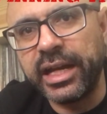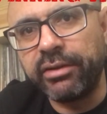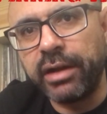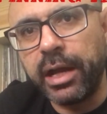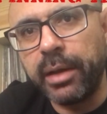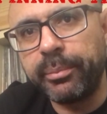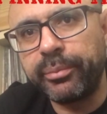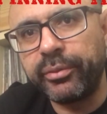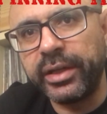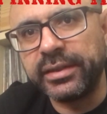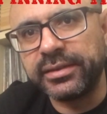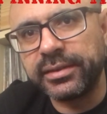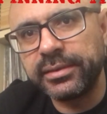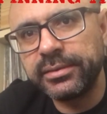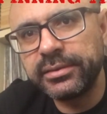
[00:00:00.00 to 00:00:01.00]
era
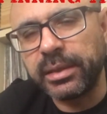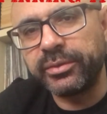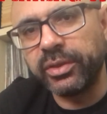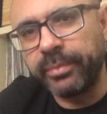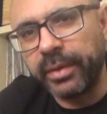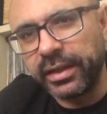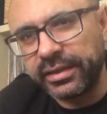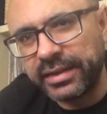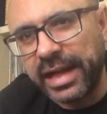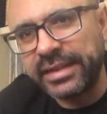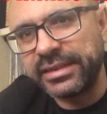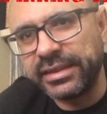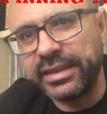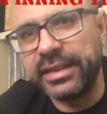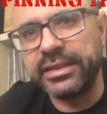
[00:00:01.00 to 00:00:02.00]
Prince. So I'm talking about
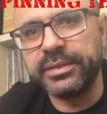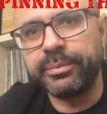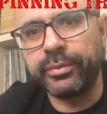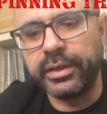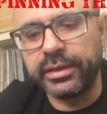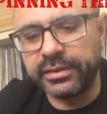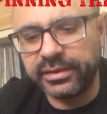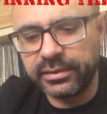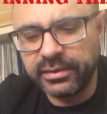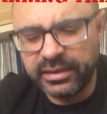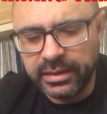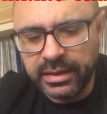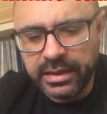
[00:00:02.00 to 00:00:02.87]
1980s Prince.